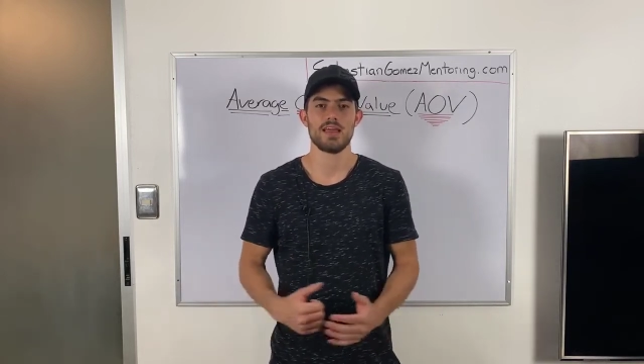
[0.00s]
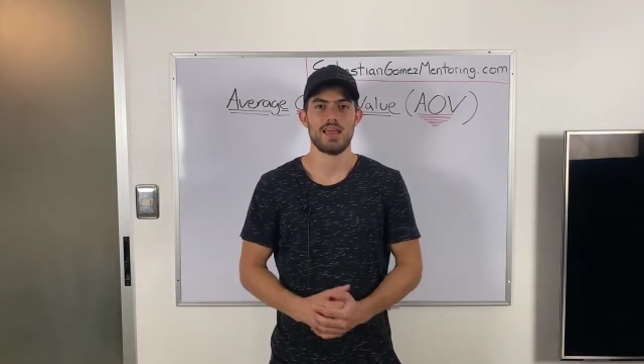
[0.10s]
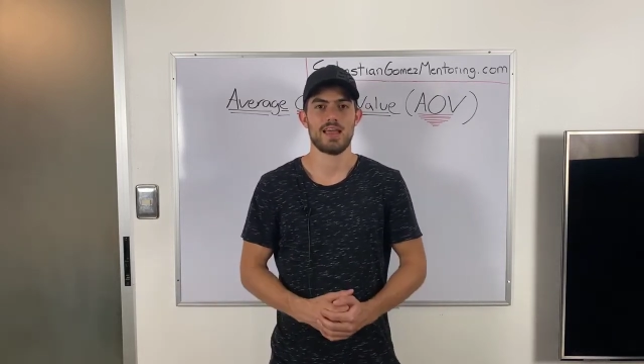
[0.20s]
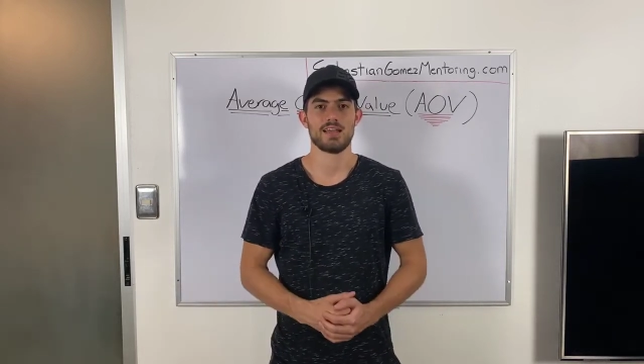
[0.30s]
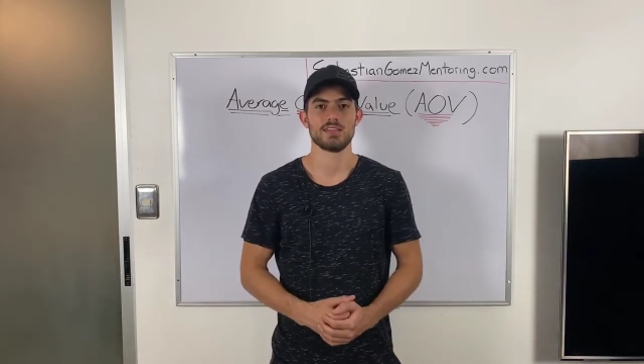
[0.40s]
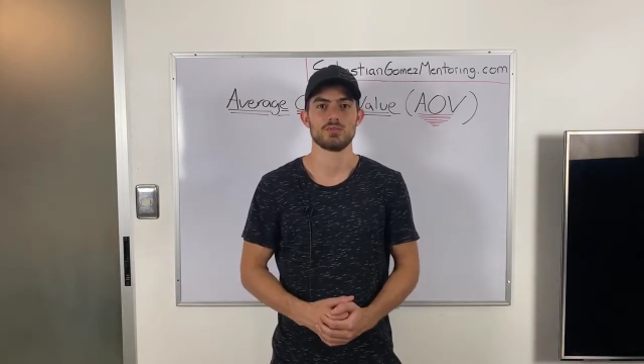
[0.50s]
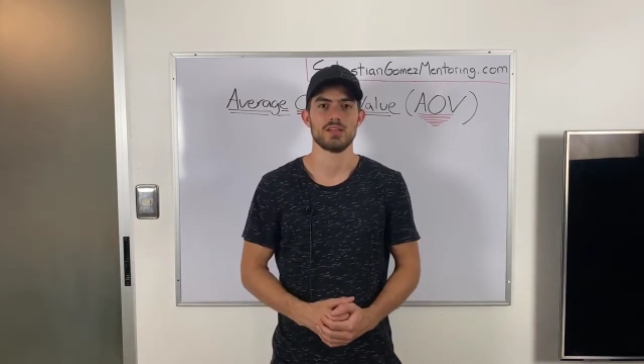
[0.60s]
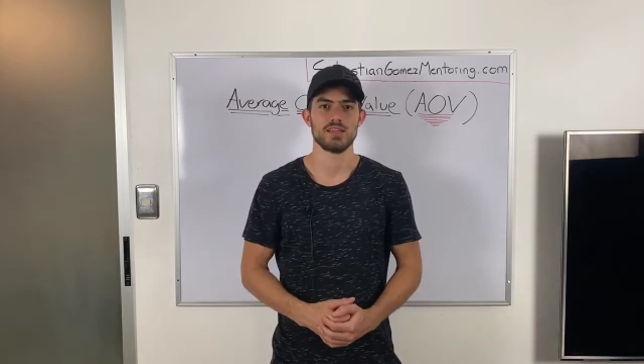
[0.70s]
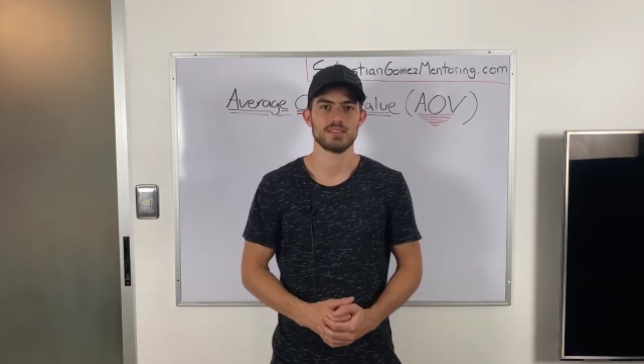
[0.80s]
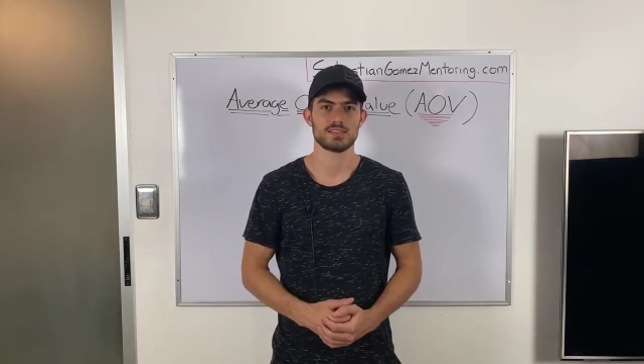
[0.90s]
And in
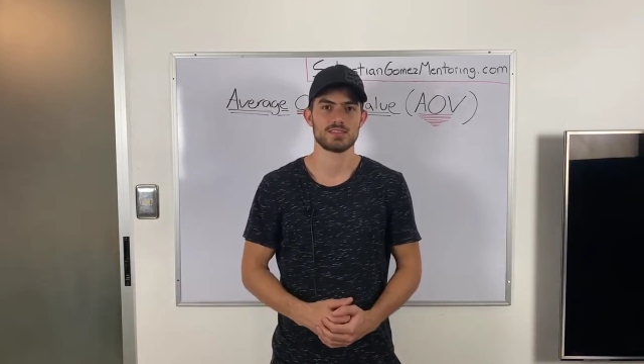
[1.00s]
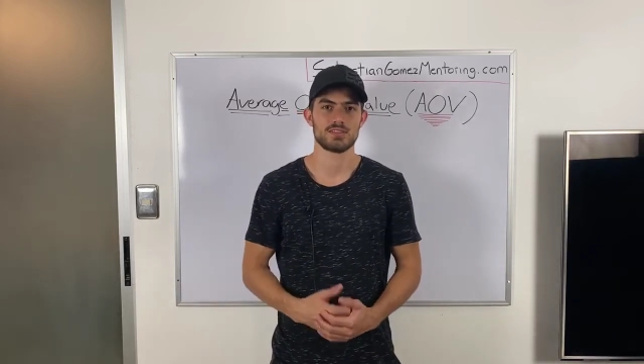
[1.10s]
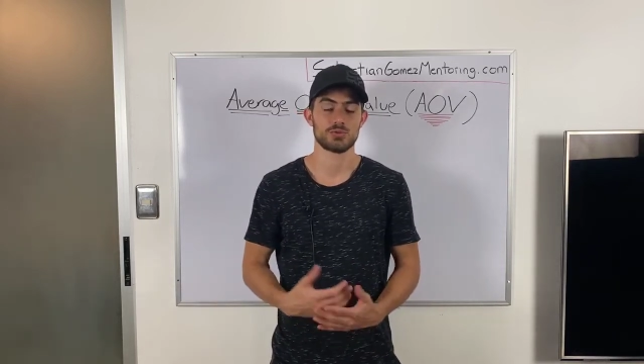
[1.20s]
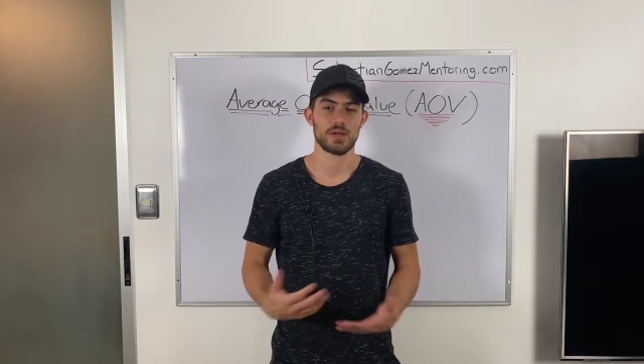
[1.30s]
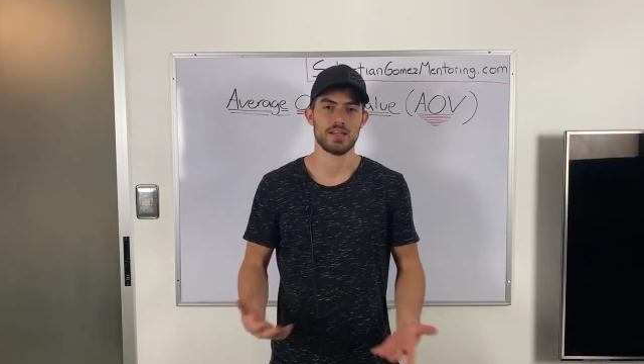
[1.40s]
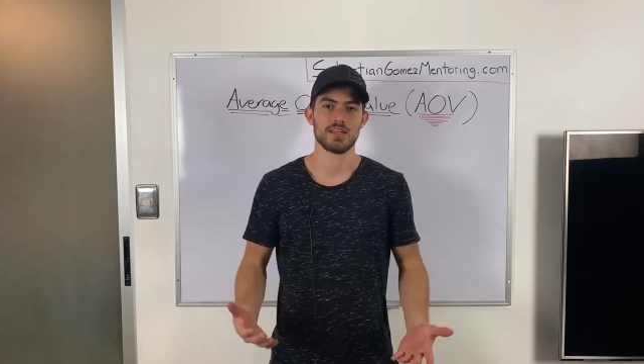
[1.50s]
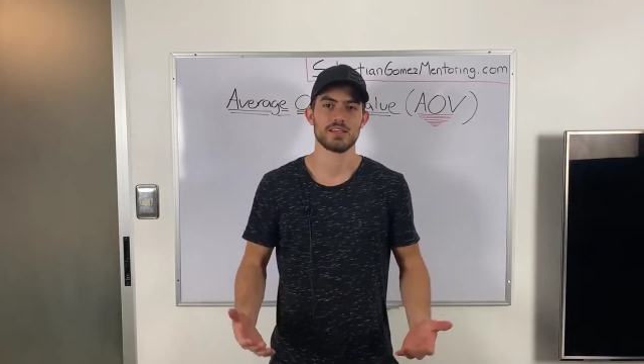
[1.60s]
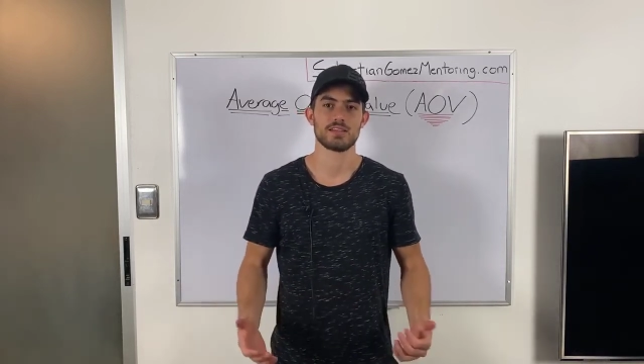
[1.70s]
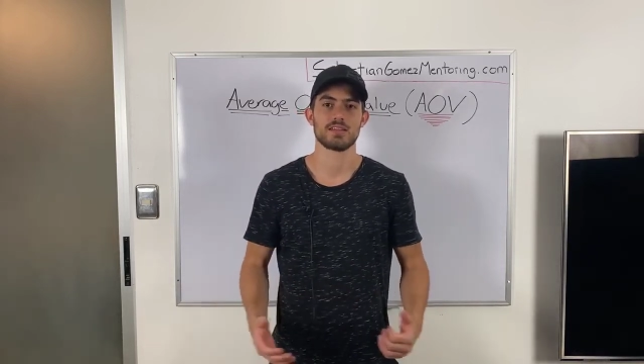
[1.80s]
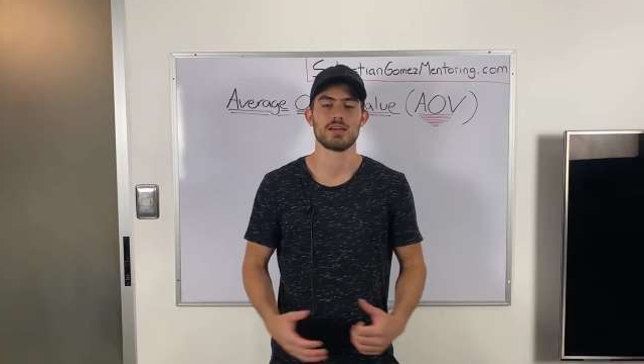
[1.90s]
today's
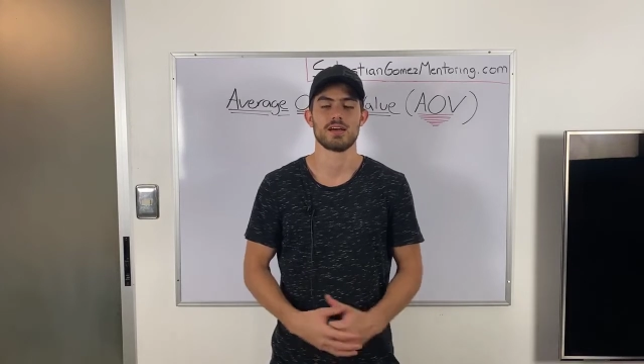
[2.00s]
training,